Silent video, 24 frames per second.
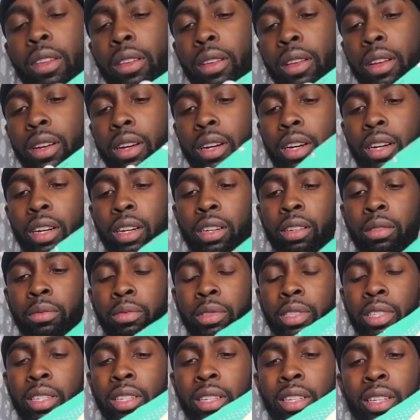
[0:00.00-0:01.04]

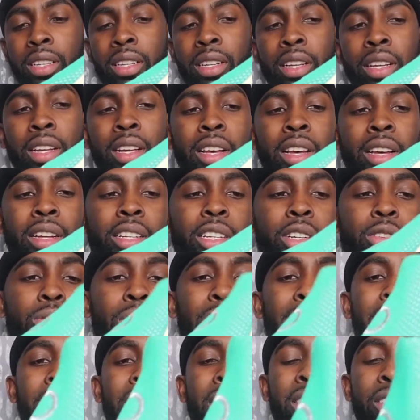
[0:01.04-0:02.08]
The
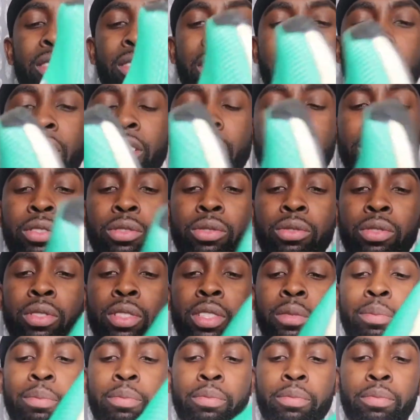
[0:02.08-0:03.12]
quality on these shoes
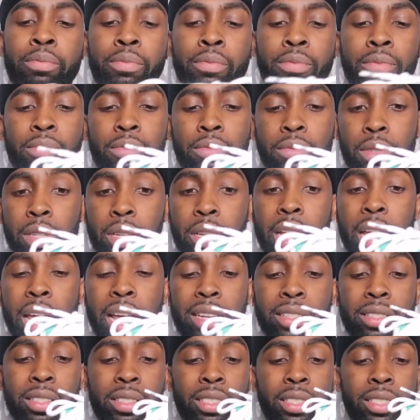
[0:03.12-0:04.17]
are
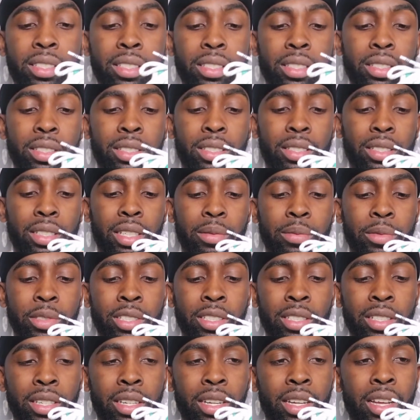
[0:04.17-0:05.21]
actually good. I
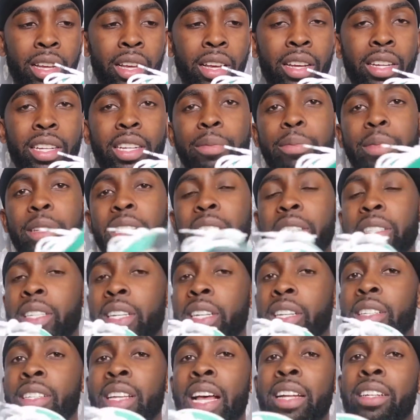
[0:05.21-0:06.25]
mean, to be
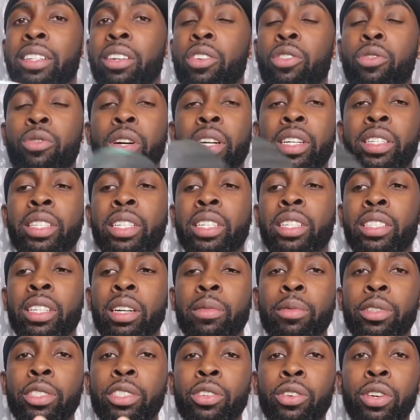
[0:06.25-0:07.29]
Adidas, I don't wear Adidas. I'm
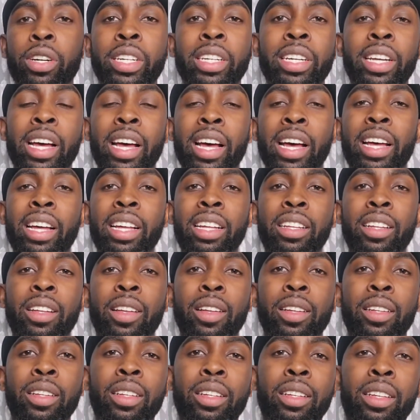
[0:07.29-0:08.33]
a Jordan guy,
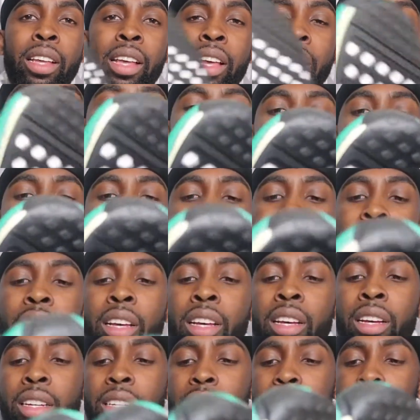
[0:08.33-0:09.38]
and
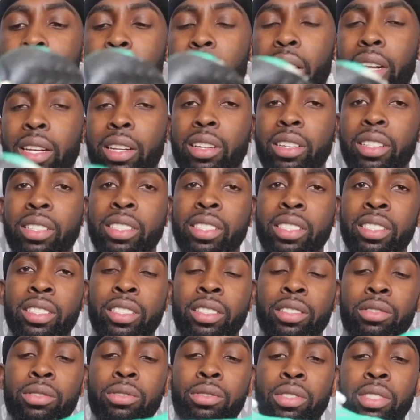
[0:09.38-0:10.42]
the quality of these
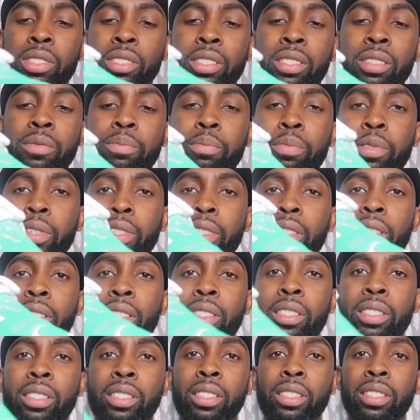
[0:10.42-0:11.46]
shoes is pretty
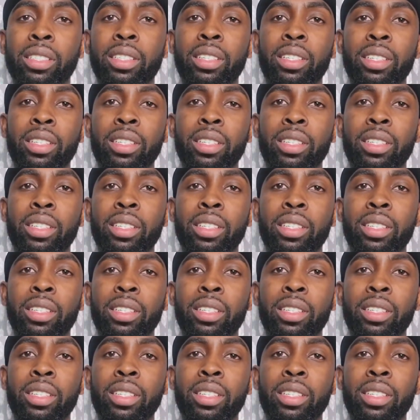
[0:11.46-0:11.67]
good.